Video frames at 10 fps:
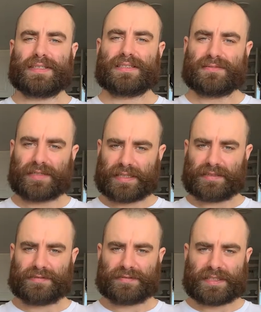of
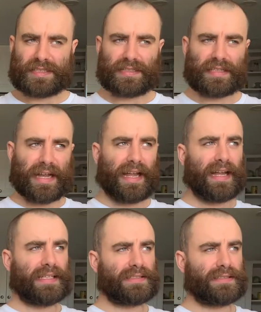regular feeding
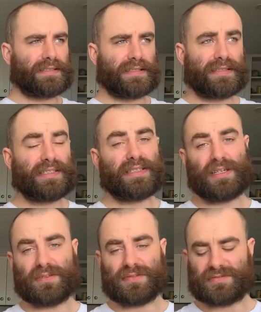and essentially
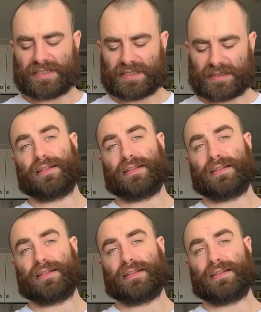overfeeding.